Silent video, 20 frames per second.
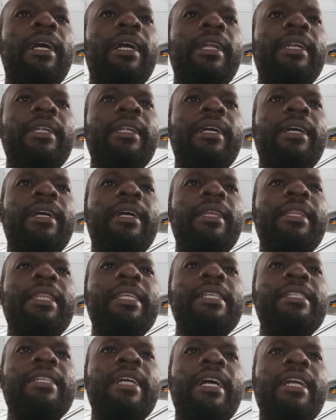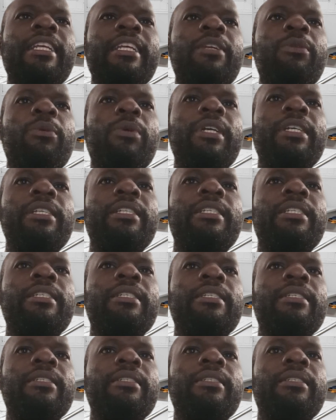And this added
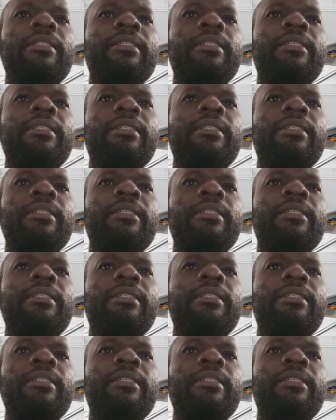weight